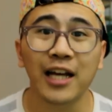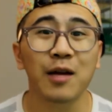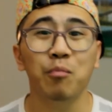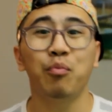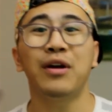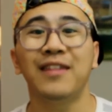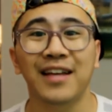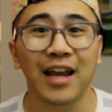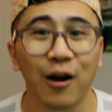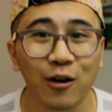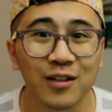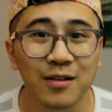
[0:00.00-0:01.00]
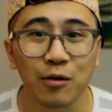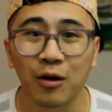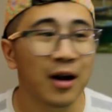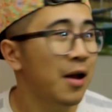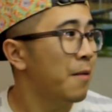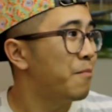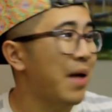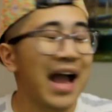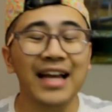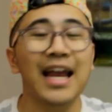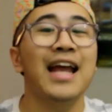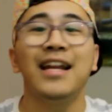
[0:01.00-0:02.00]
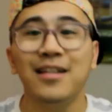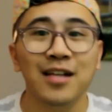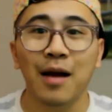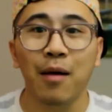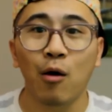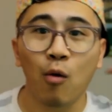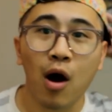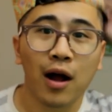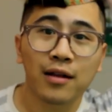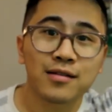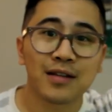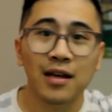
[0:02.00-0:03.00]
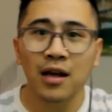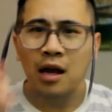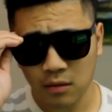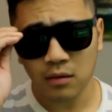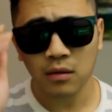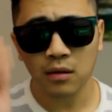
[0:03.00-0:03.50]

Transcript: I can bring the character back anytime I want, see?